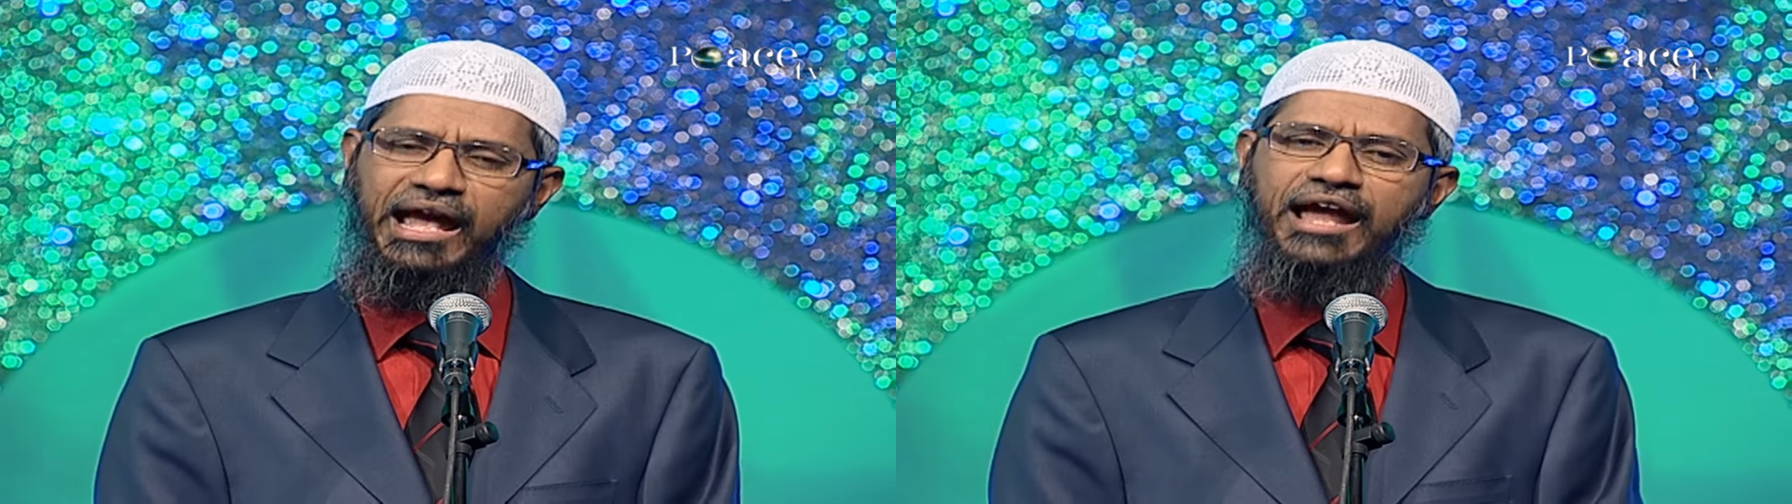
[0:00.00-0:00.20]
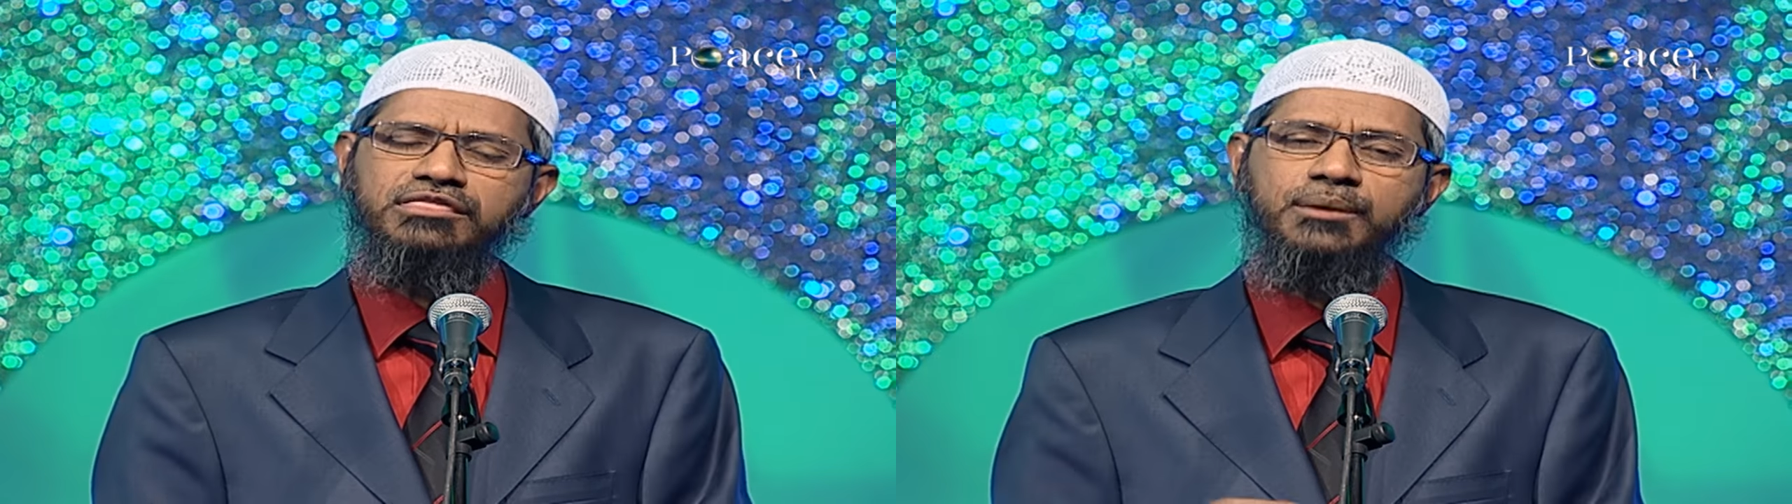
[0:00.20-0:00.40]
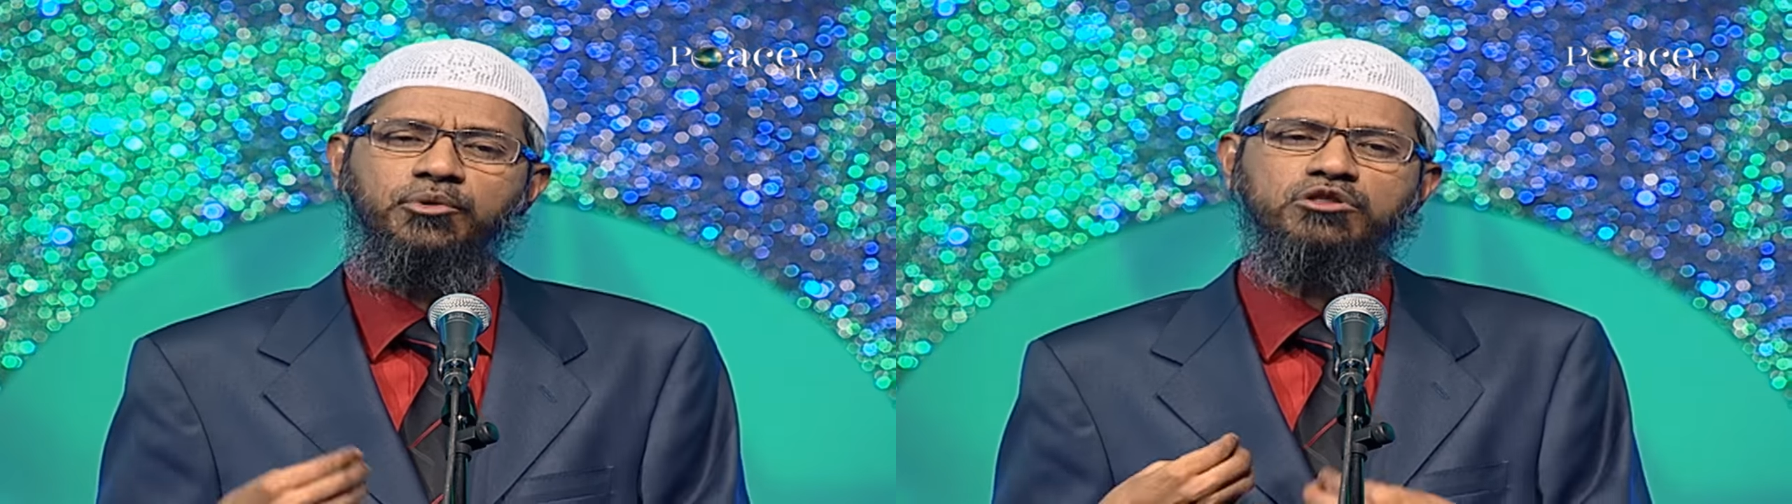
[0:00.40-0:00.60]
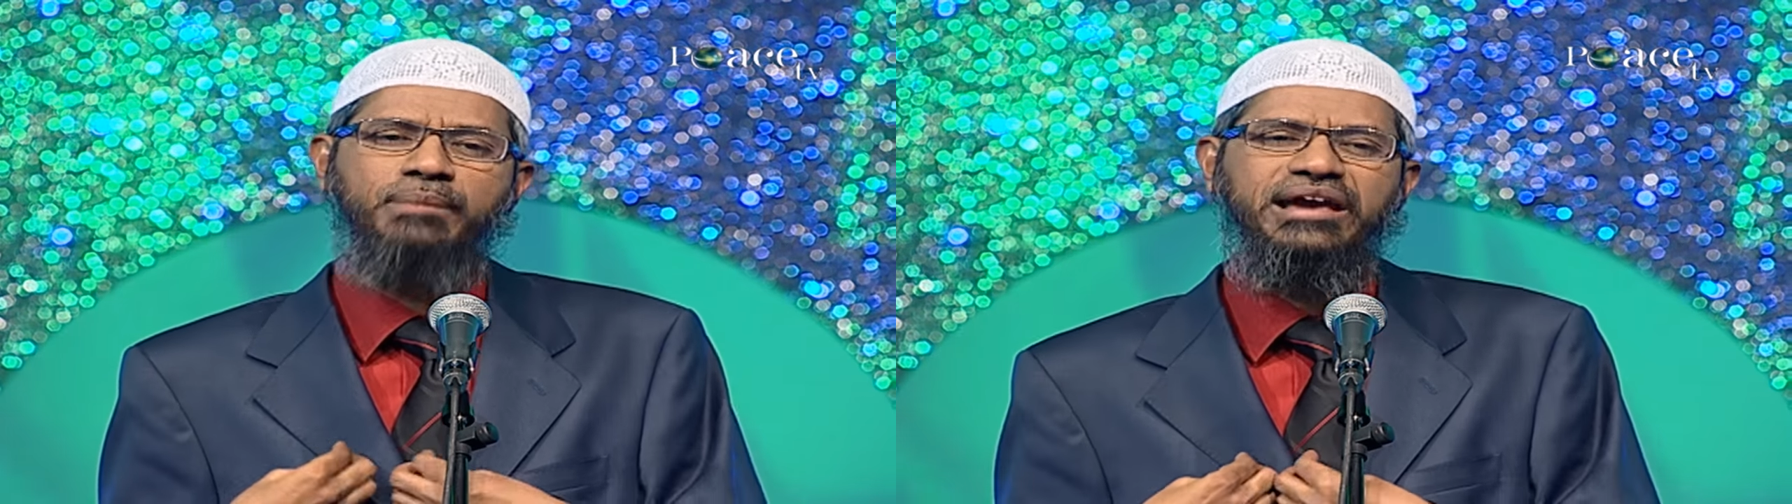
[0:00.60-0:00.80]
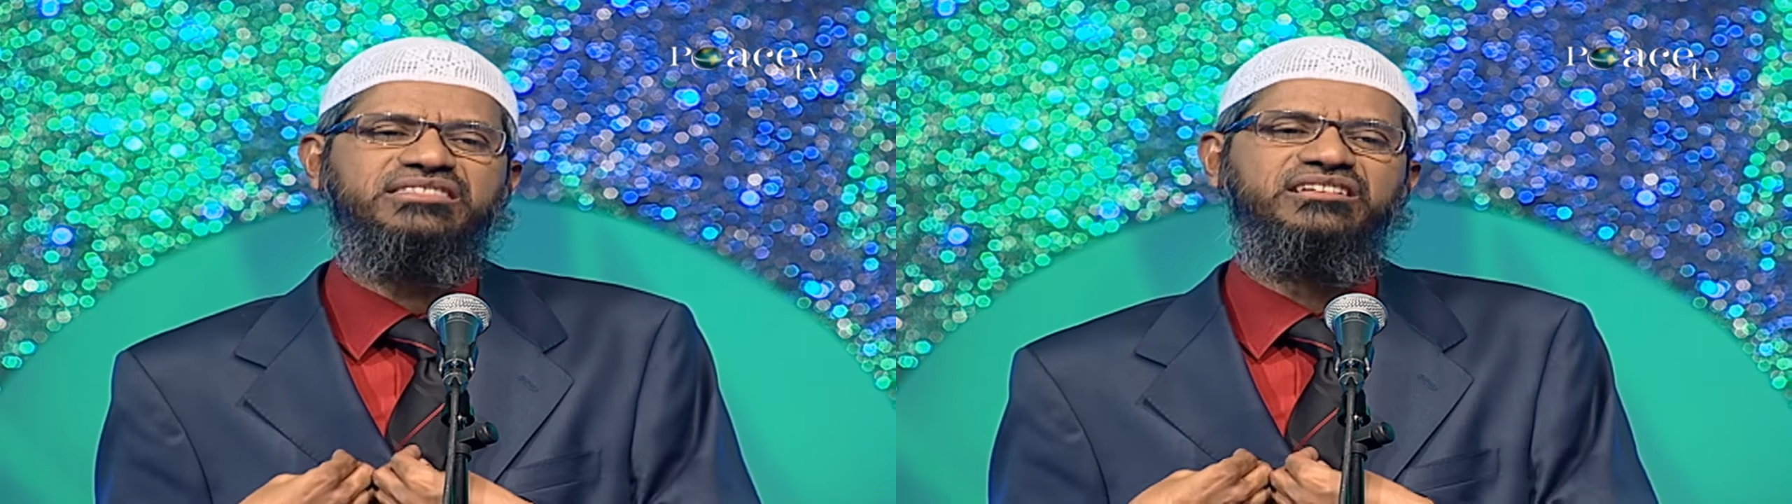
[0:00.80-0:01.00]
and suppose
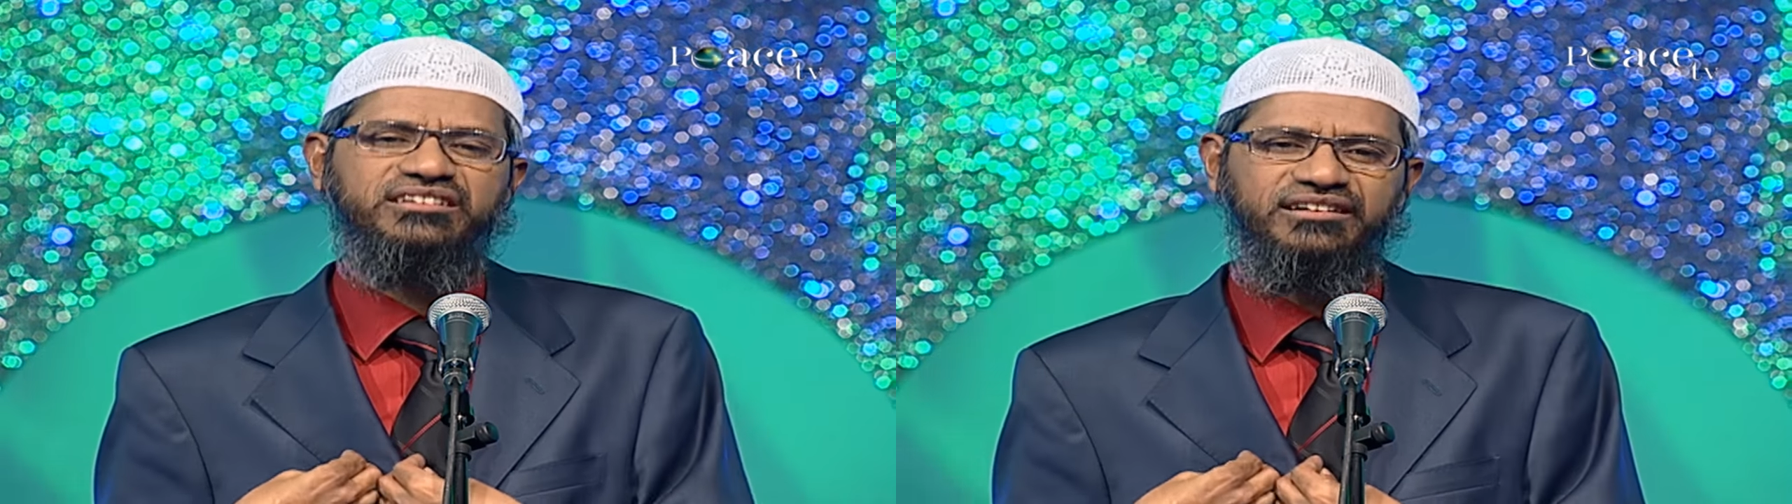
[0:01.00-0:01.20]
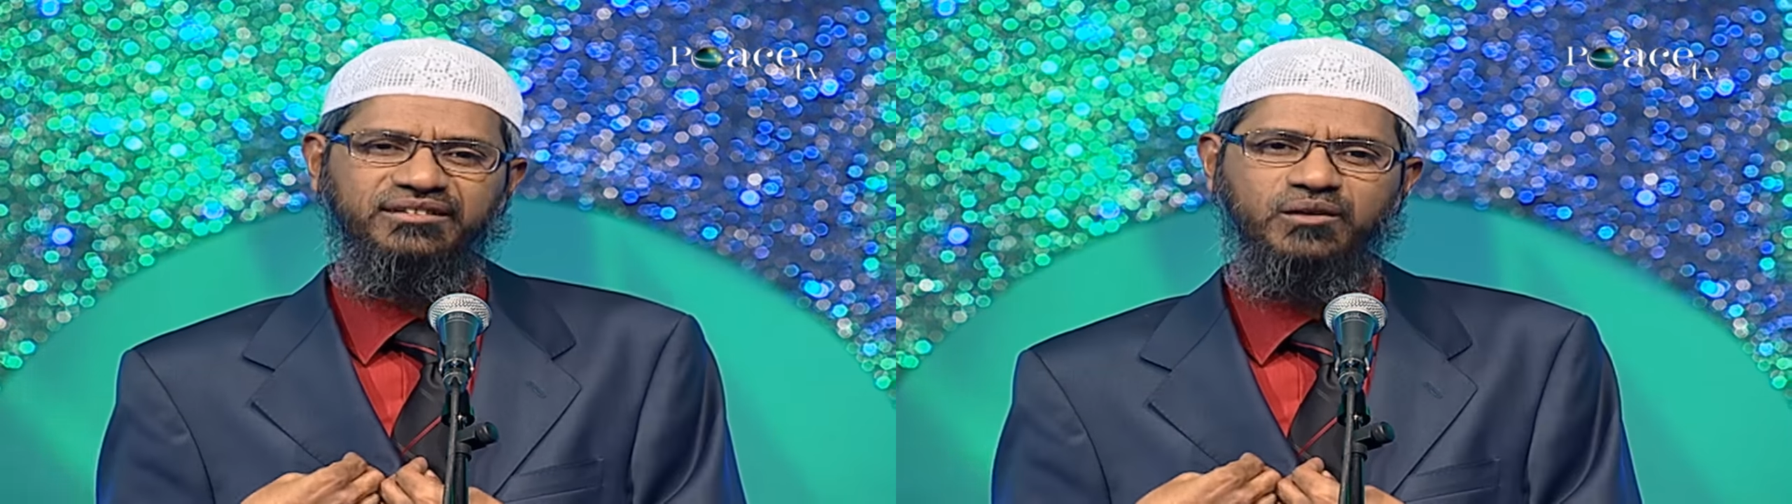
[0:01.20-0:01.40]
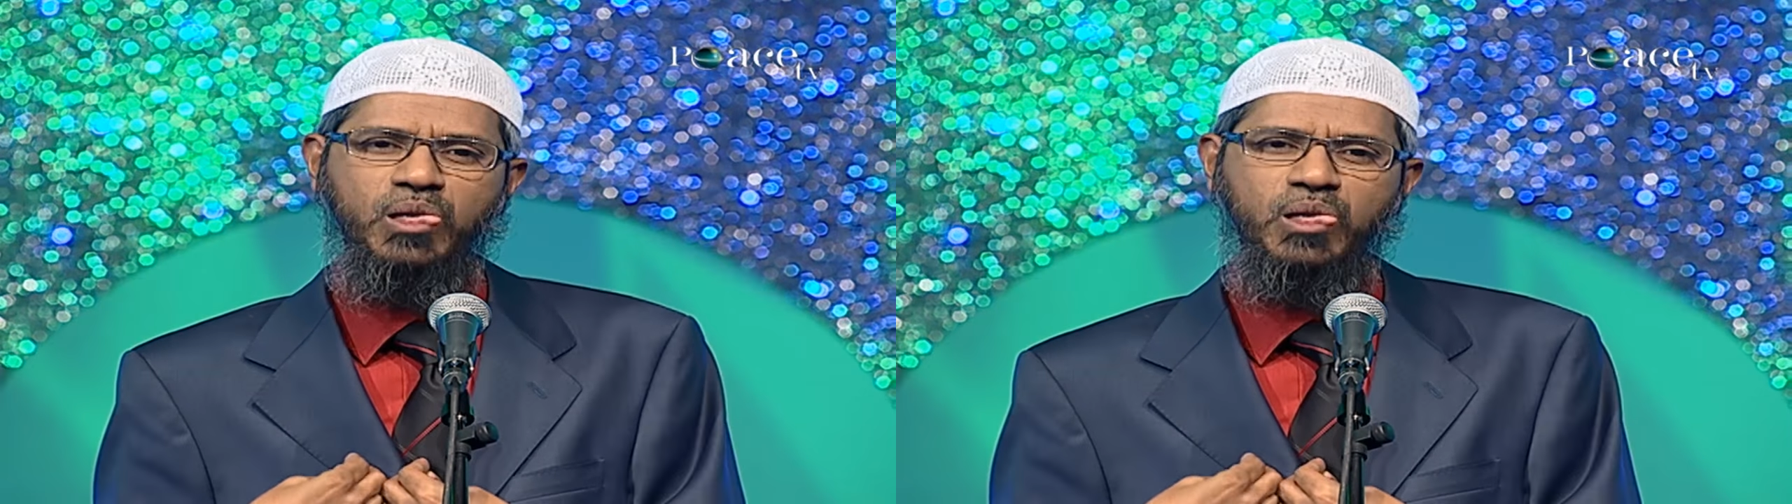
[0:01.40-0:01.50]
my sister